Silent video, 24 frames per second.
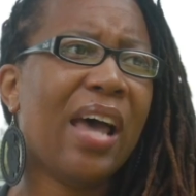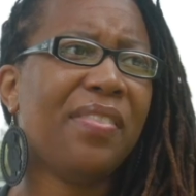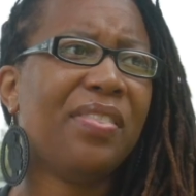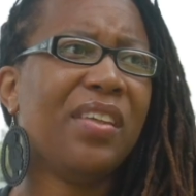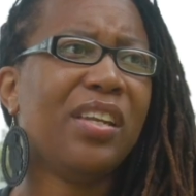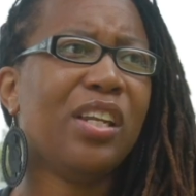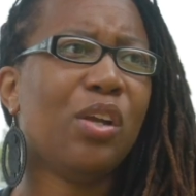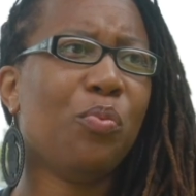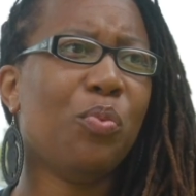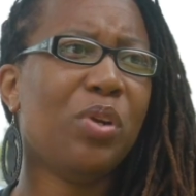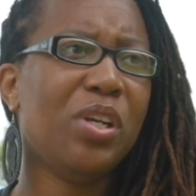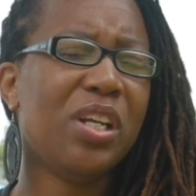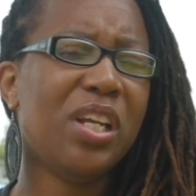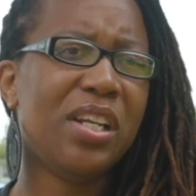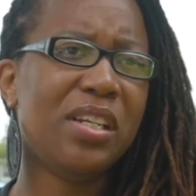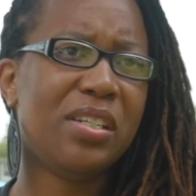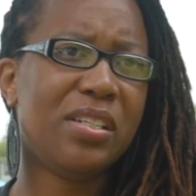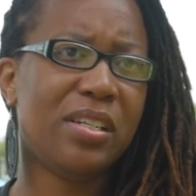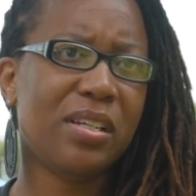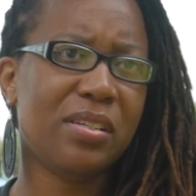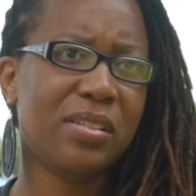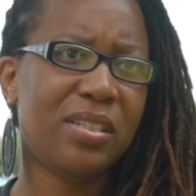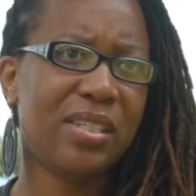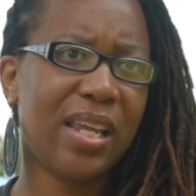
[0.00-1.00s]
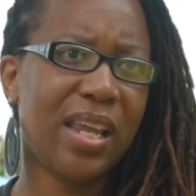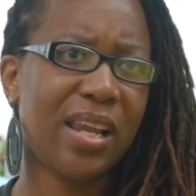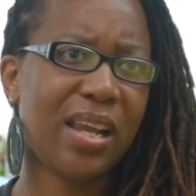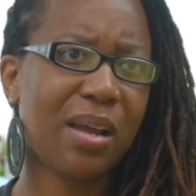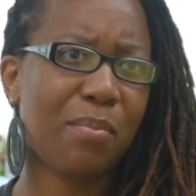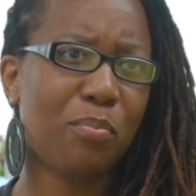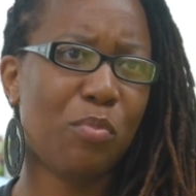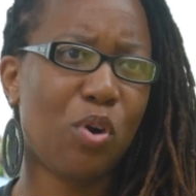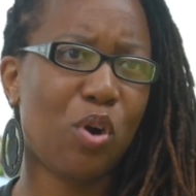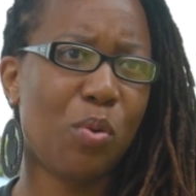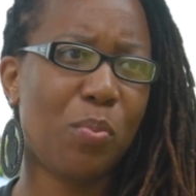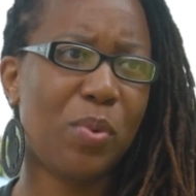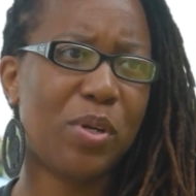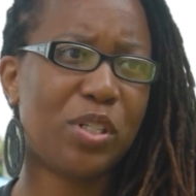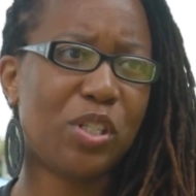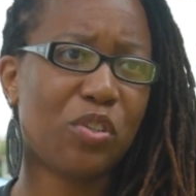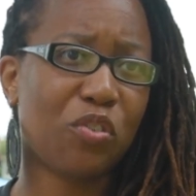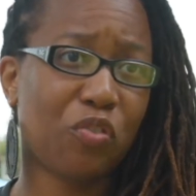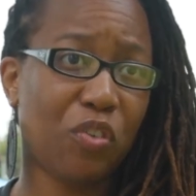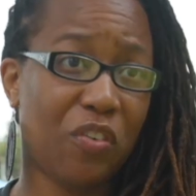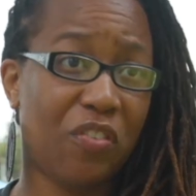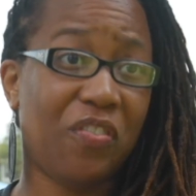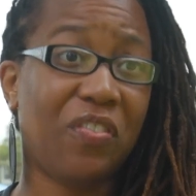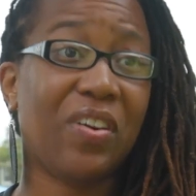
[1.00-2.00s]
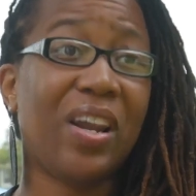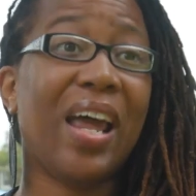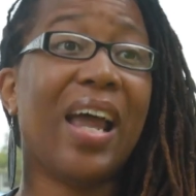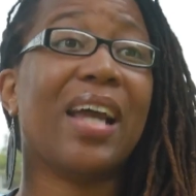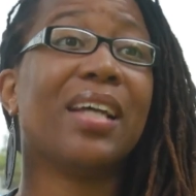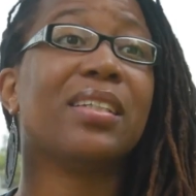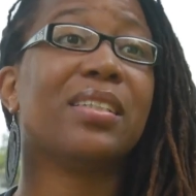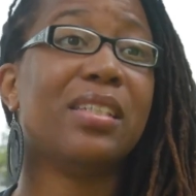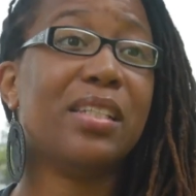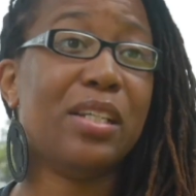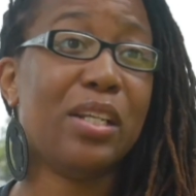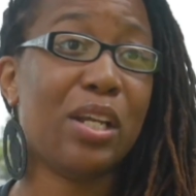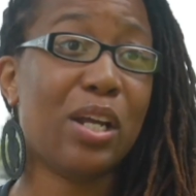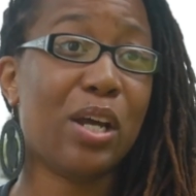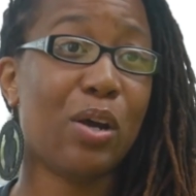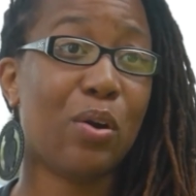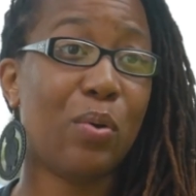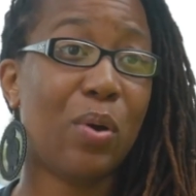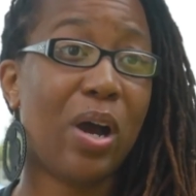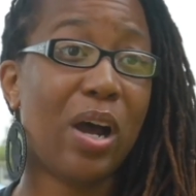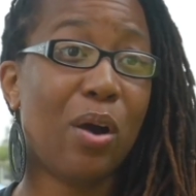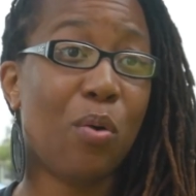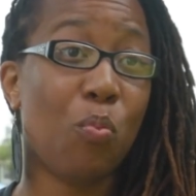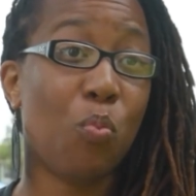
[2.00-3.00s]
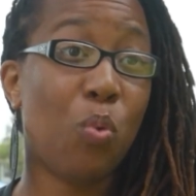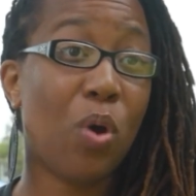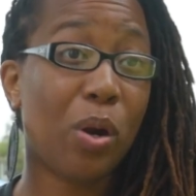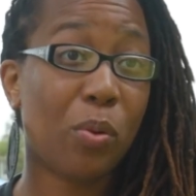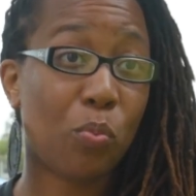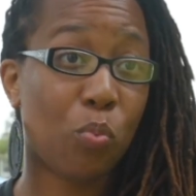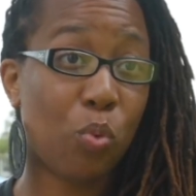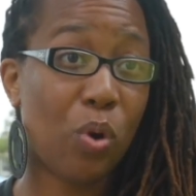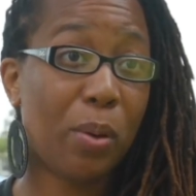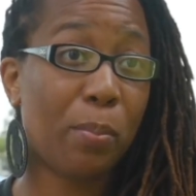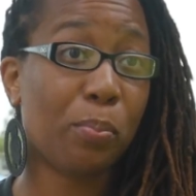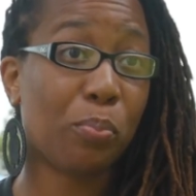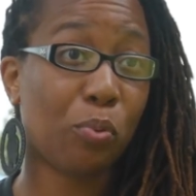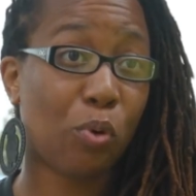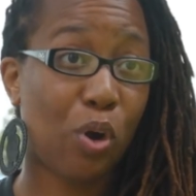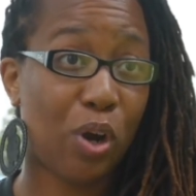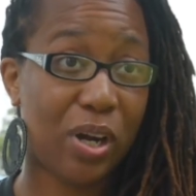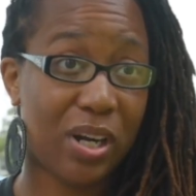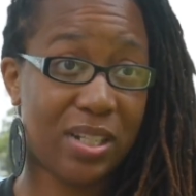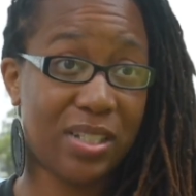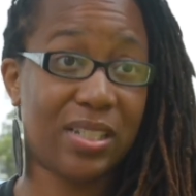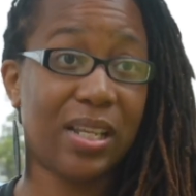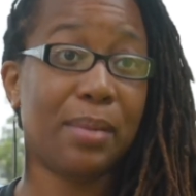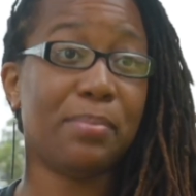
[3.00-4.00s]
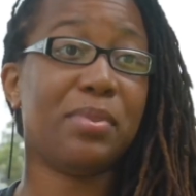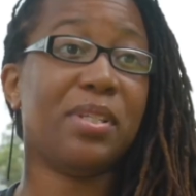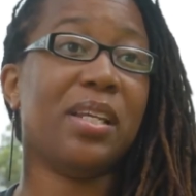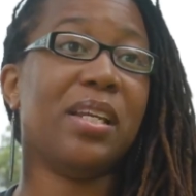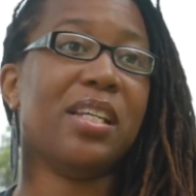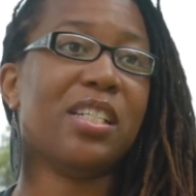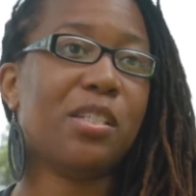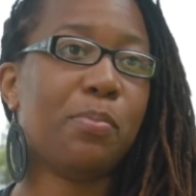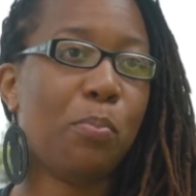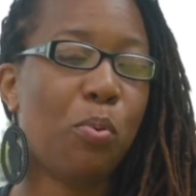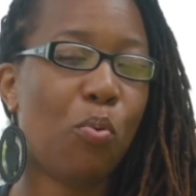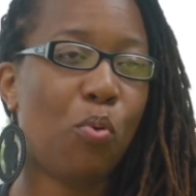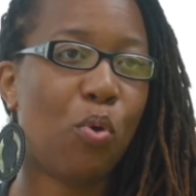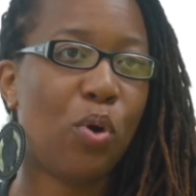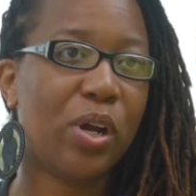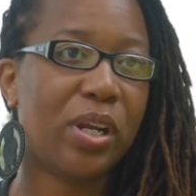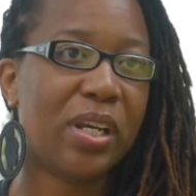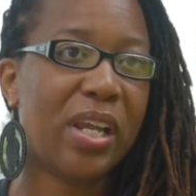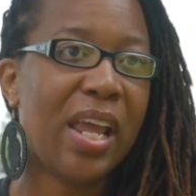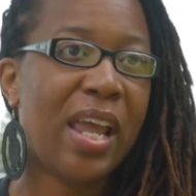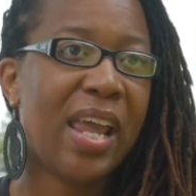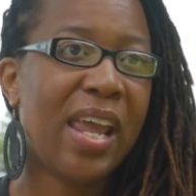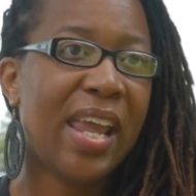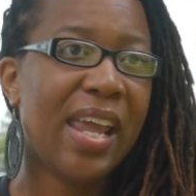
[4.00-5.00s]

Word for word: I think that we need to take a moment to reflect, you know, uh, what, what brought us up to this point.